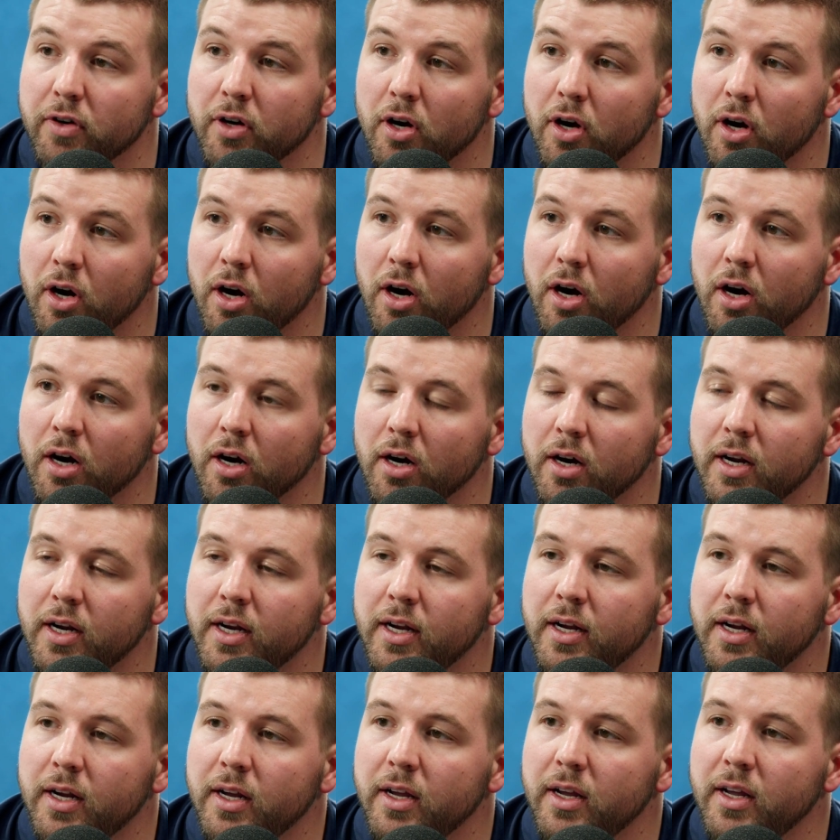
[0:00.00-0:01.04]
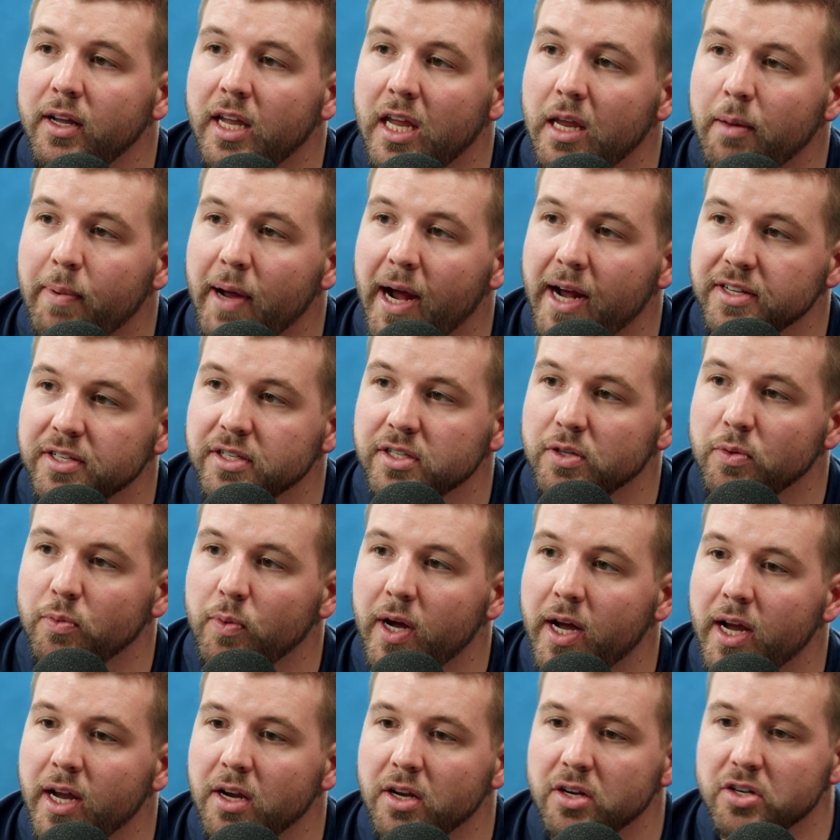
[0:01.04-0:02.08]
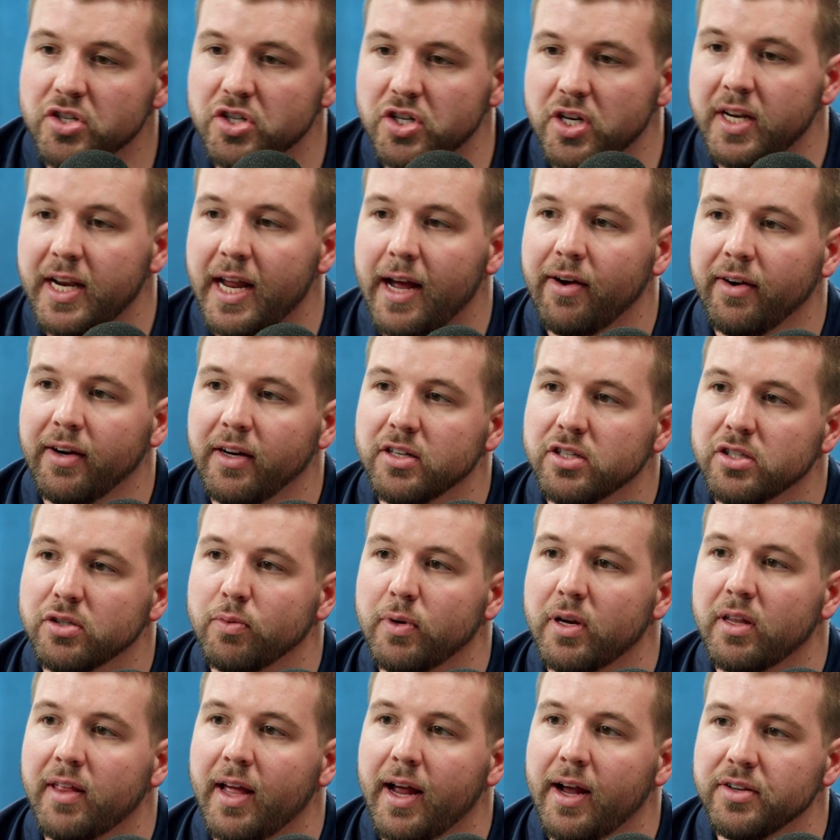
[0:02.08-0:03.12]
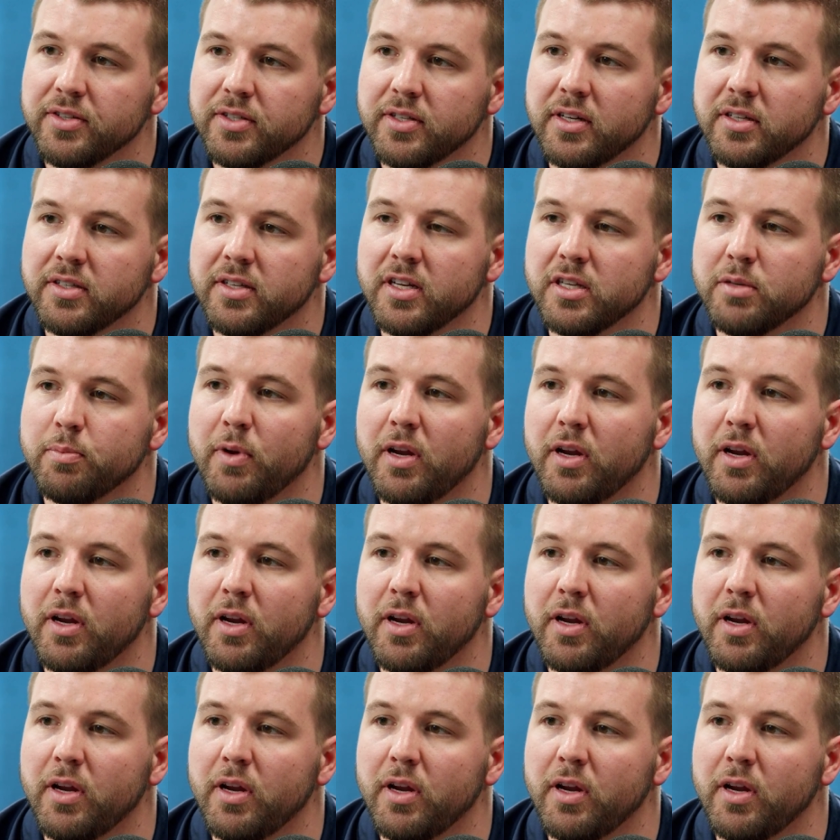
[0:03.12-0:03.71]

for her, he passes away, she now gets $3,000 as his